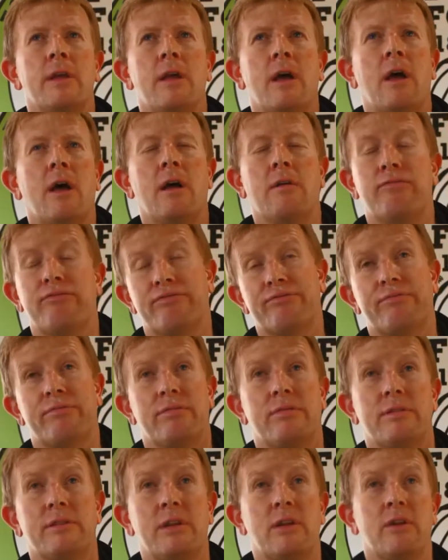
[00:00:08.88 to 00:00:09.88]
Like
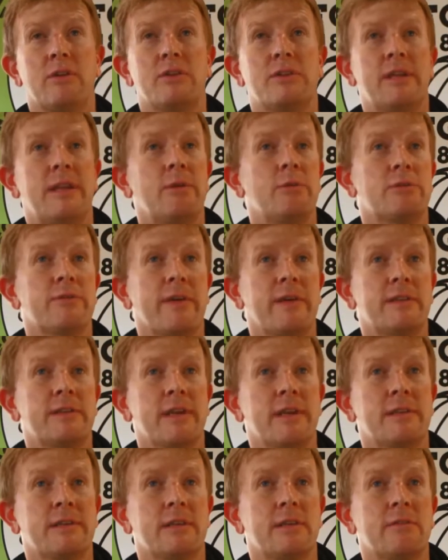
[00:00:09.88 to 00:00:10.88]
you said, it was
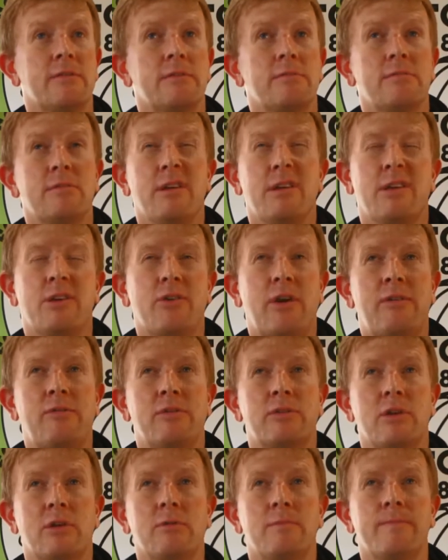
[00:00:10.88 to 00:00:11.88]
fantastic. Yeah, great
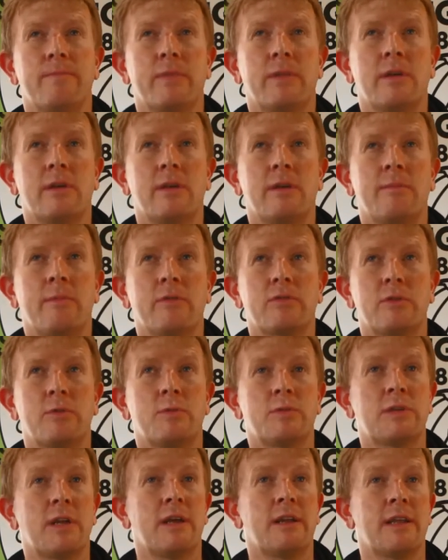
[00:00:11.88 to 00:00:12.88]
result. Obviously,
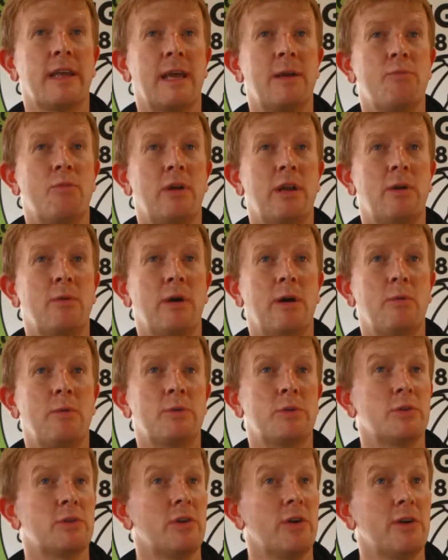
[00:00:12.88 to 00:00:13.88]
we started the game really well,
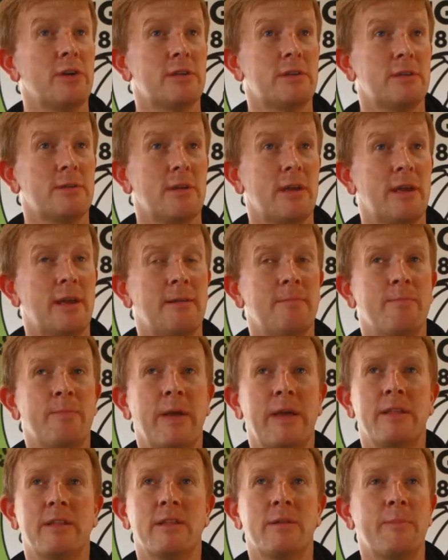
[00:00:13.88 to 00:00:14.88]
which was nice,
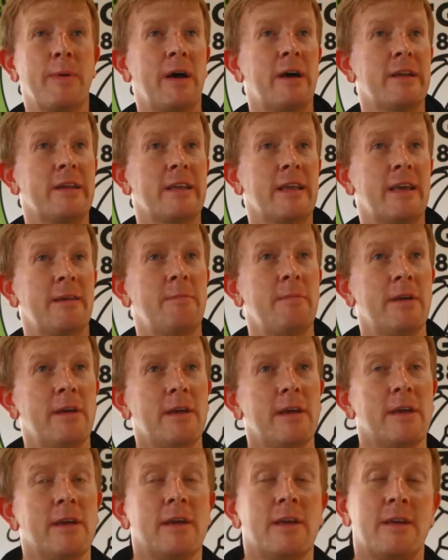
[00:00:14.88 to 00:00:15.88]
better than the Barnet game.
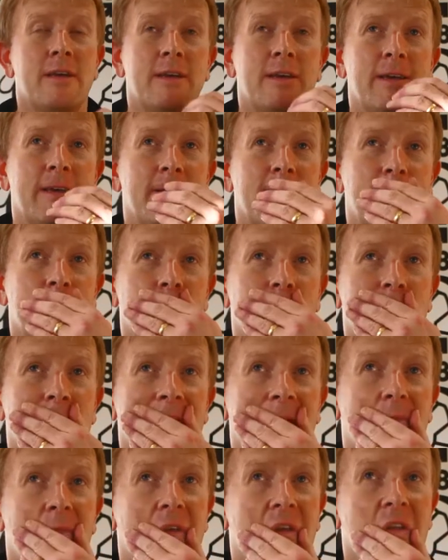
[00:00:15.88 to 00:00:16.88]
But
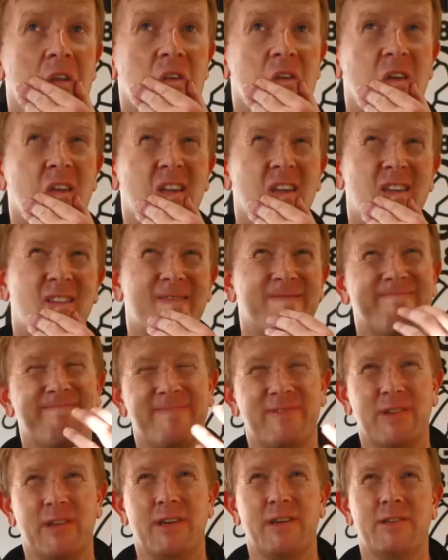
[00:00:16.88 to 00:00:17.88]
then we conceded
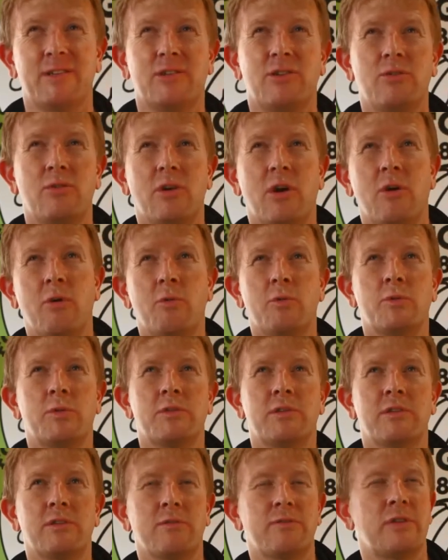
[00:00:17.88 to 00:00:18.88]
two goals,
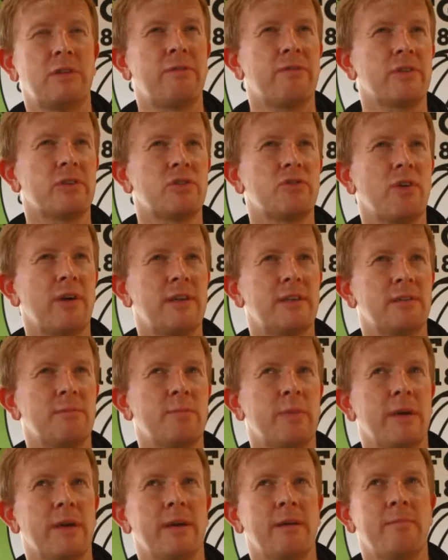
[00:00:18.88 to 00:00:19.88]
which is obviously frustrating.
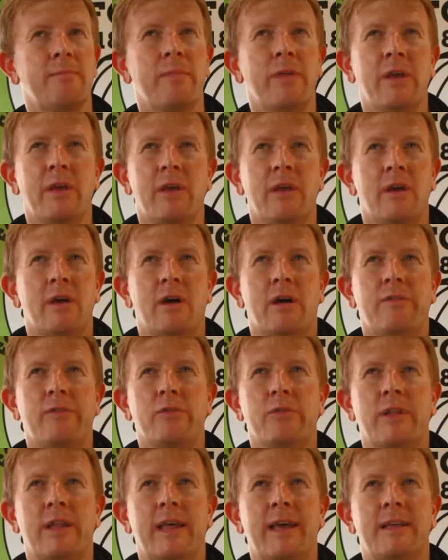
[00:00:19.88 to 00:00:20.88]
But I
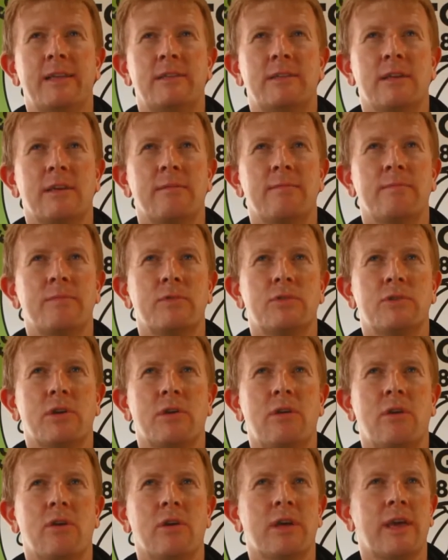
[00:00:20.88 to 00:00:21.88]
thought the lads
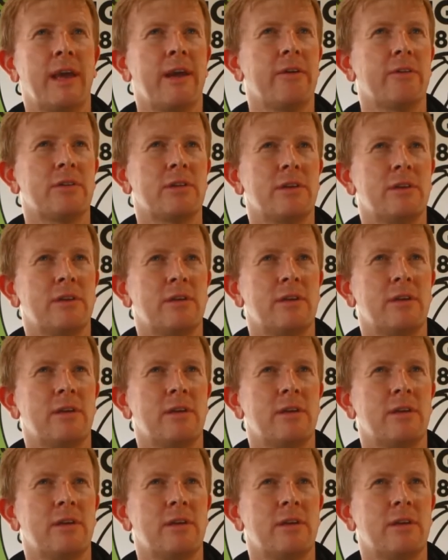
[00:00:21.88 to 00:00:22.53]
showed a lot of character.